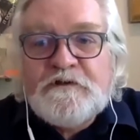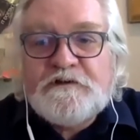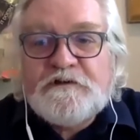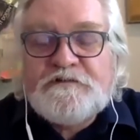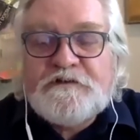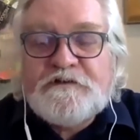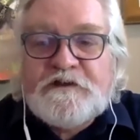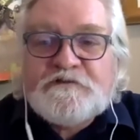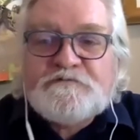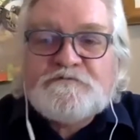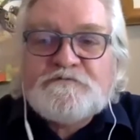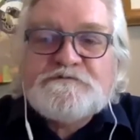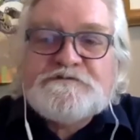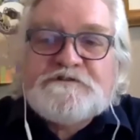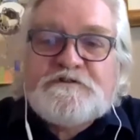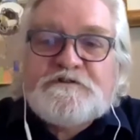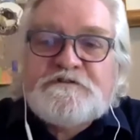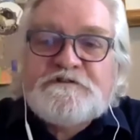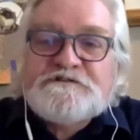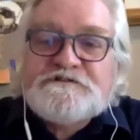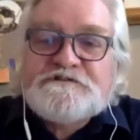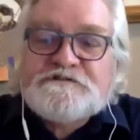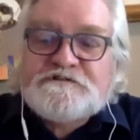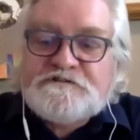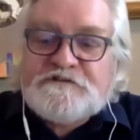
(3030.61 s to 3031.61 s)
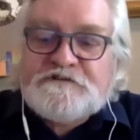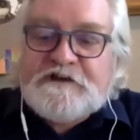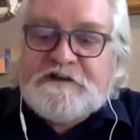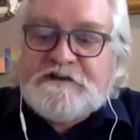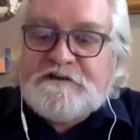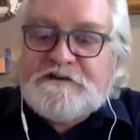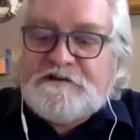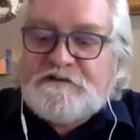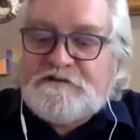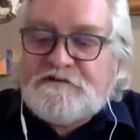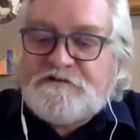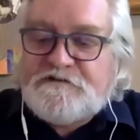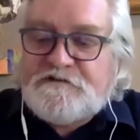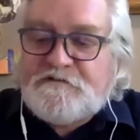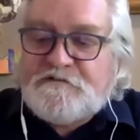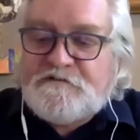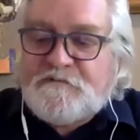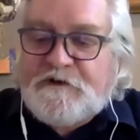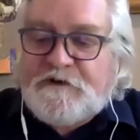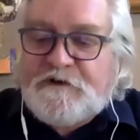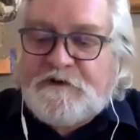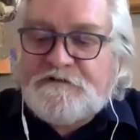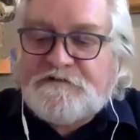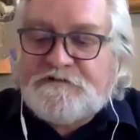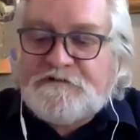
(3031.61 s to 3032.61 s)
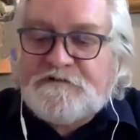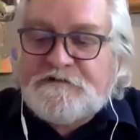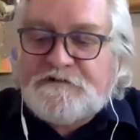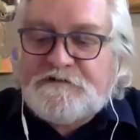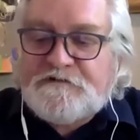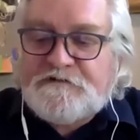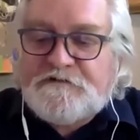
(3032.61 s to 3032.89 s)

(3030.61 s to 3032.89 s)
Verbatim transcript: I think it was Chris Yelland who posted